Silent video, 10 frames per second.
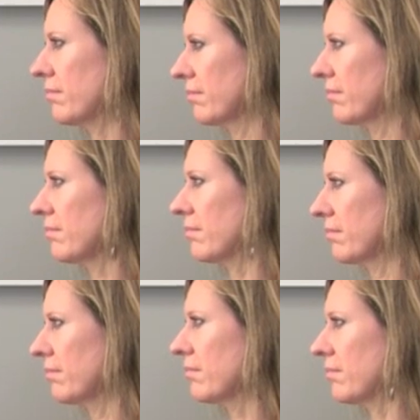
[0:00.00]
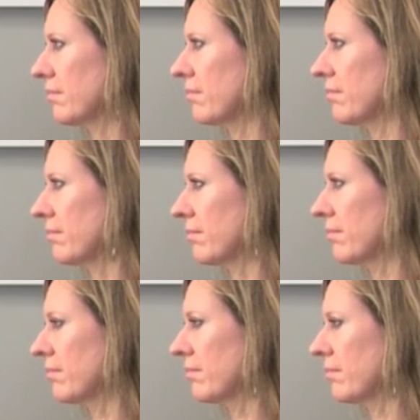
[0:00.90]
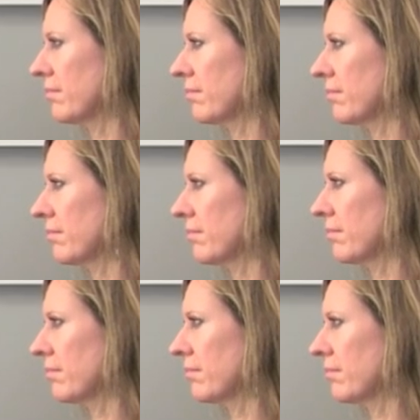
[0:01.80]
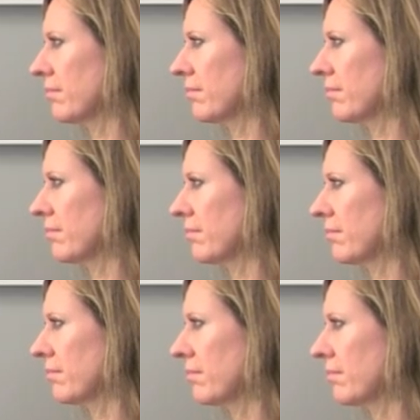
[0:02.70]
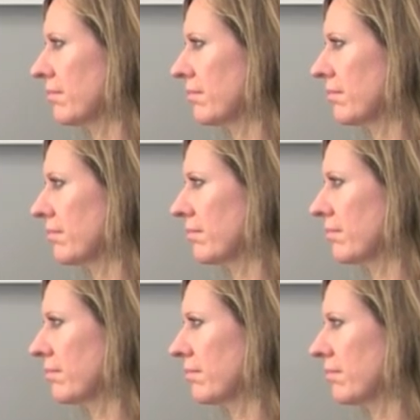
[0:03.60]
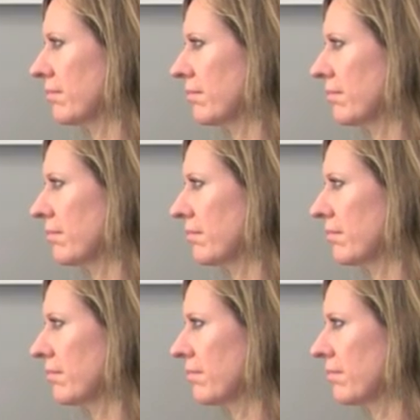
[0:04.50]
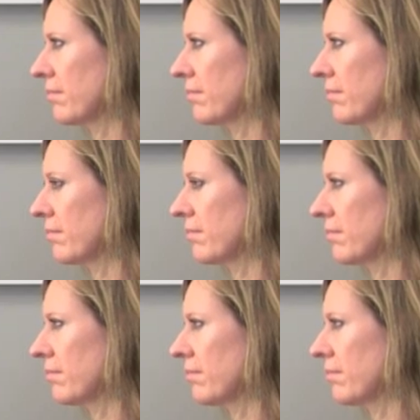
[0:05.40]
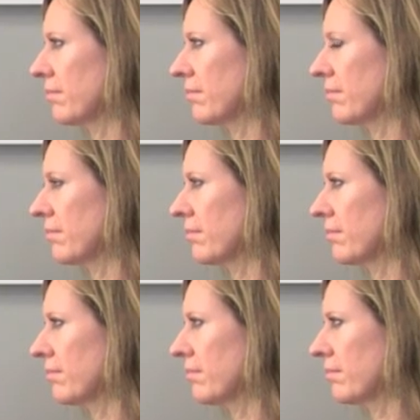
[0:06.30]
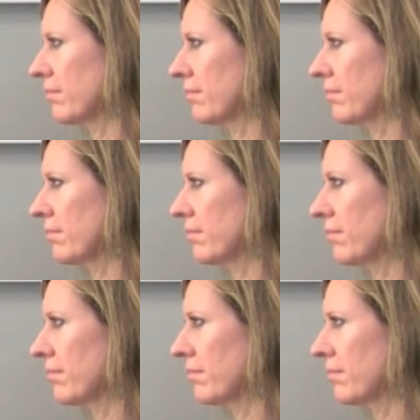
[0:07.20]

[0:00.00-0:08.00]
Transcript: This person isn't speaking.